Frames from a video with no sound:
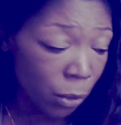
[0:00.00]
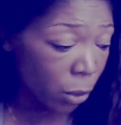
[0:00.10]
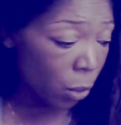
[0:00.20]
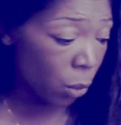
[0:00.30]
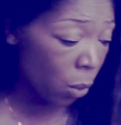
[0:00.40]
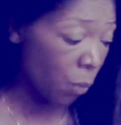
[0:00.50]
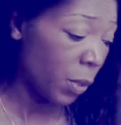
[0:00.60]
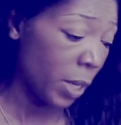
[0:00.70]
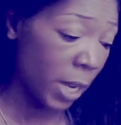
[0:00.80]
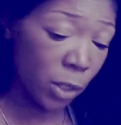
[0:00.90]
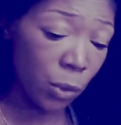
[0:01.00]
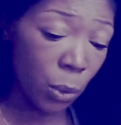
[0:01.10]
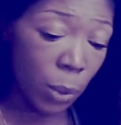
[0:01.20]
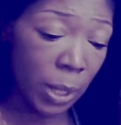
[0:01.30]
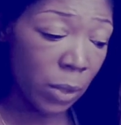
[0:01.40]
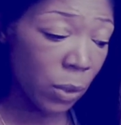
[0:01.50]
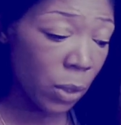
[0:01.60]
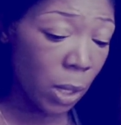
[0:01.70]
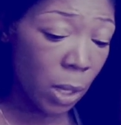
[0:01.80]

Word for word: Virgo, over the next few weeks.